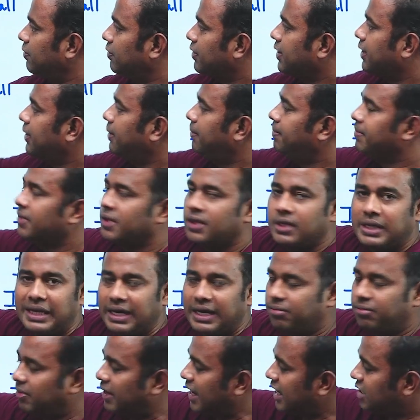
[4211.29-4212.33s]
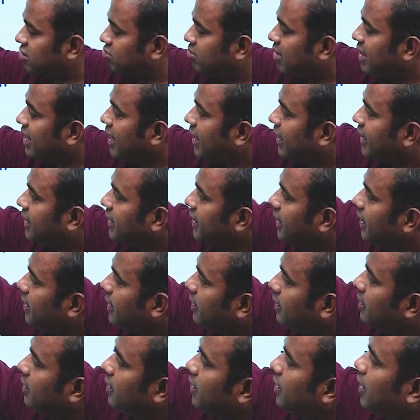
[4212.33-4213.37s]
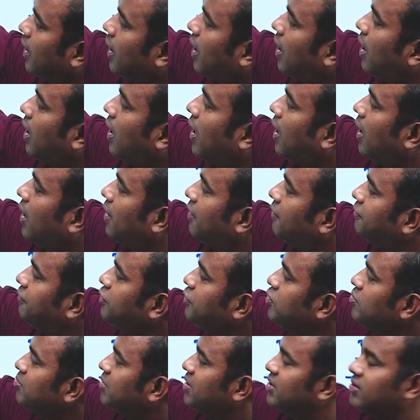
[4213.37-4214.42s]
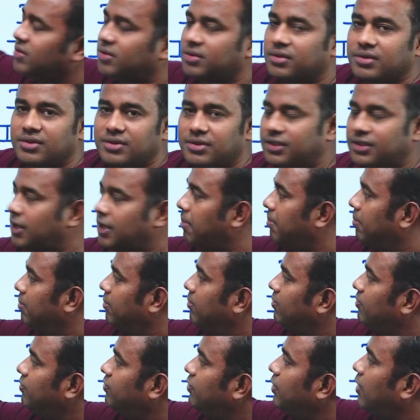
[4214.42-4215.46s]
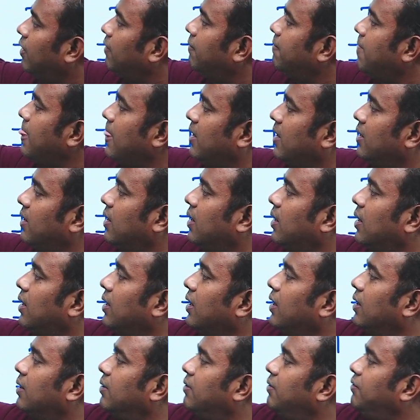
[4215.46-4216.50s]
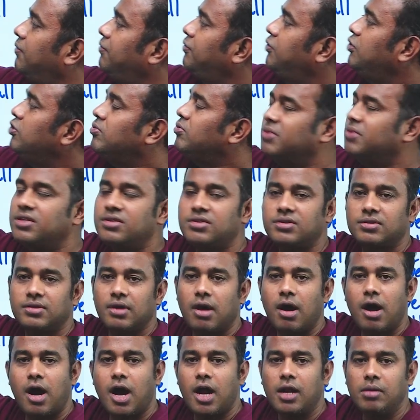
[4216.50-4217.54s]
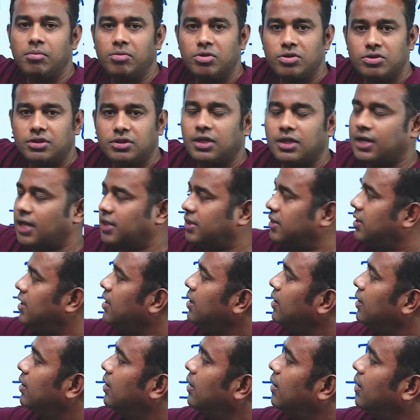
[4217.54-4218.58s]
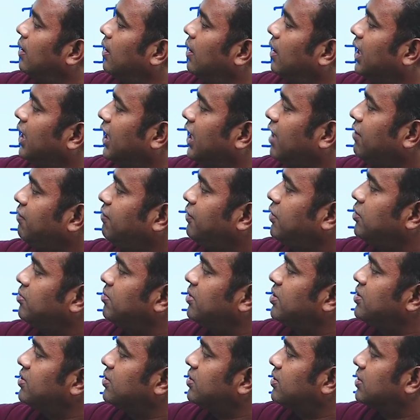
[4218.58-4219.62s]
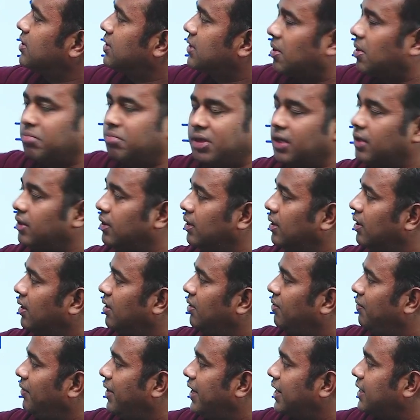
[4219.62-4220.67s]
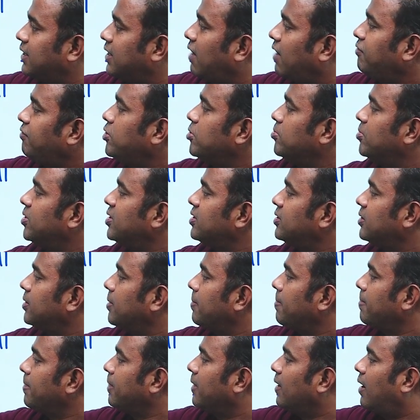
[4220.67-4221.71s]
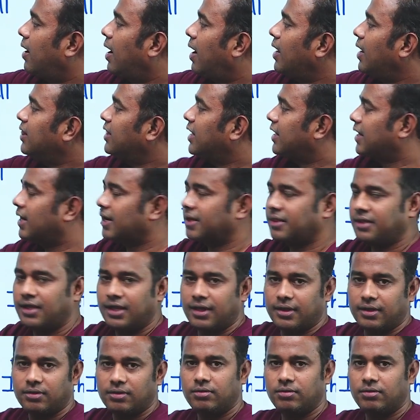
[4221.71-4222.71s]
Okay, let me explain again here. Few means some, few means almost nothing, a few means something, whereas the few means all that are there.